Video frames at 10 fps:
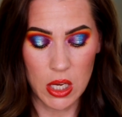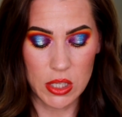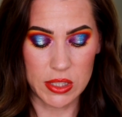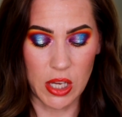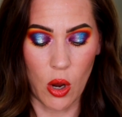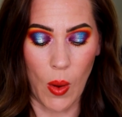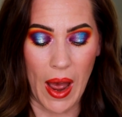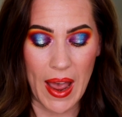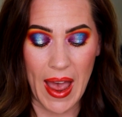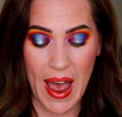So
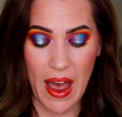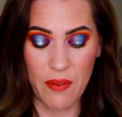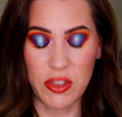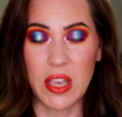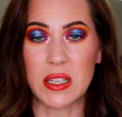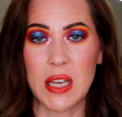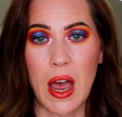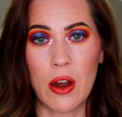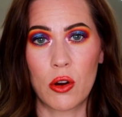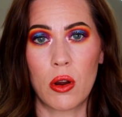I have the
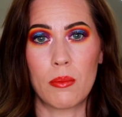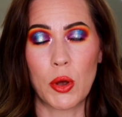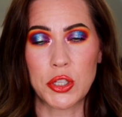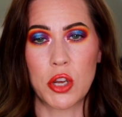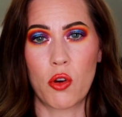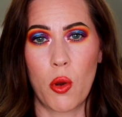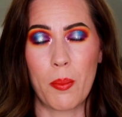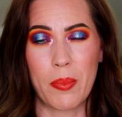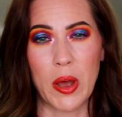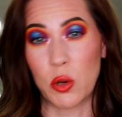entire
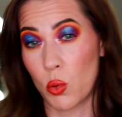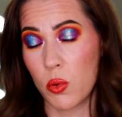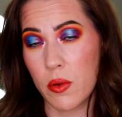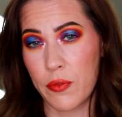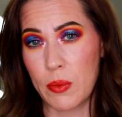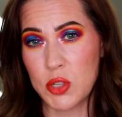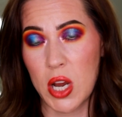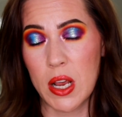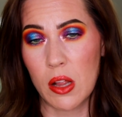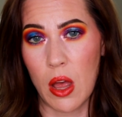multichrome bundle from
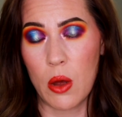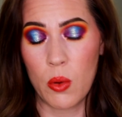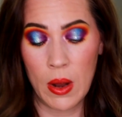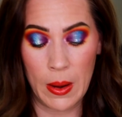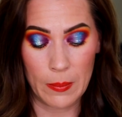JD Glow,